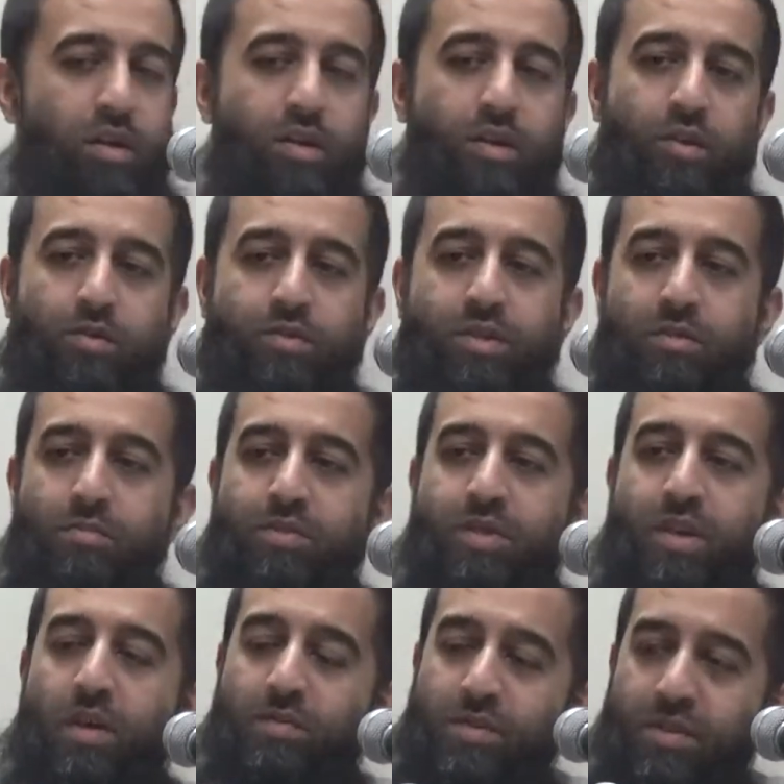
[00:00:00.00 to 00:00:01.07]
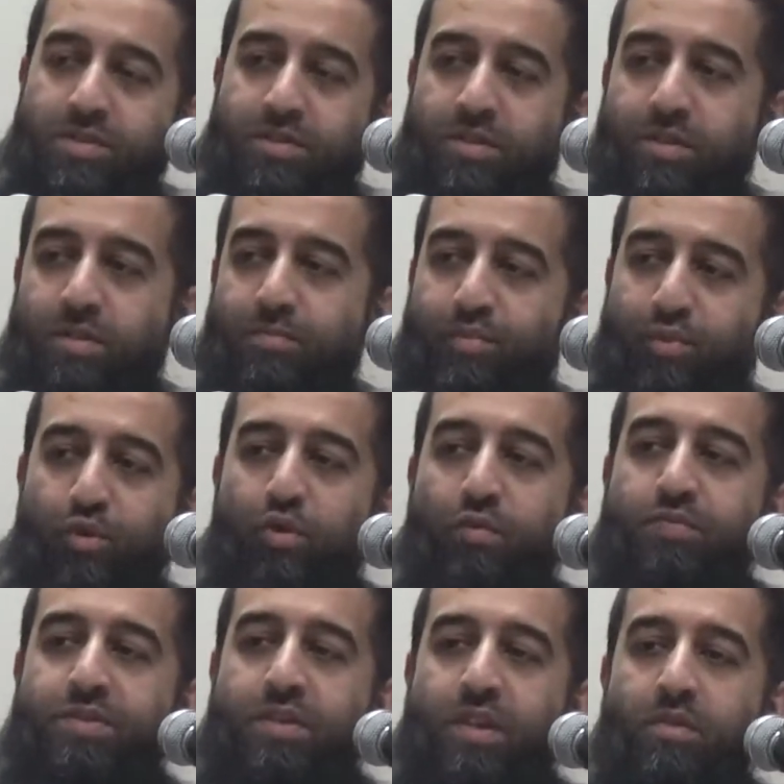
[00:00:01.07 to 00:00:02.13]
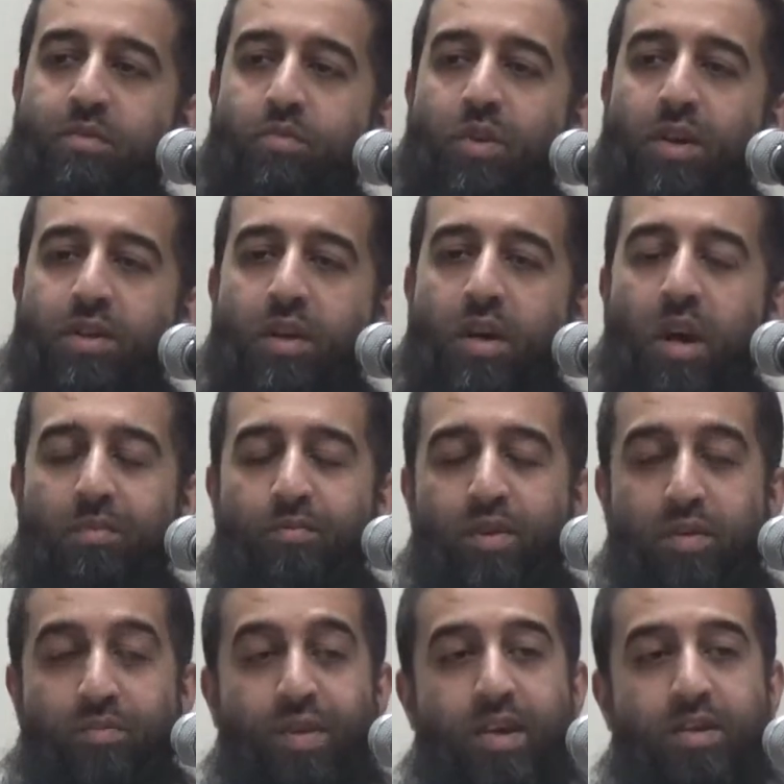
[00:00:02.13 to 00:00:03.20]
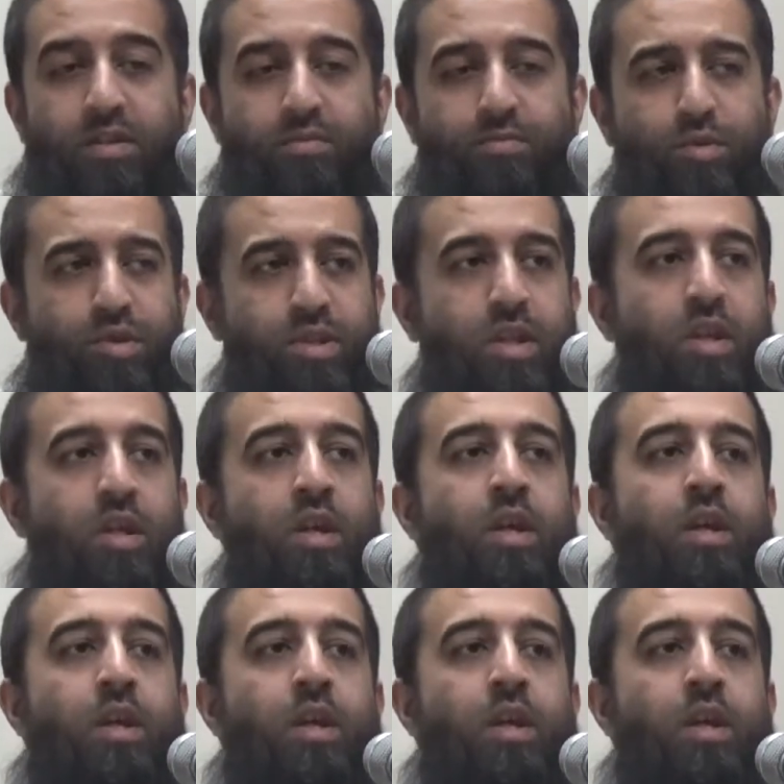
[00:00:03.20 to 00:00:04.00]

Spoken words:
you know, some of the evidences and proofs and what are the harmful effects of music,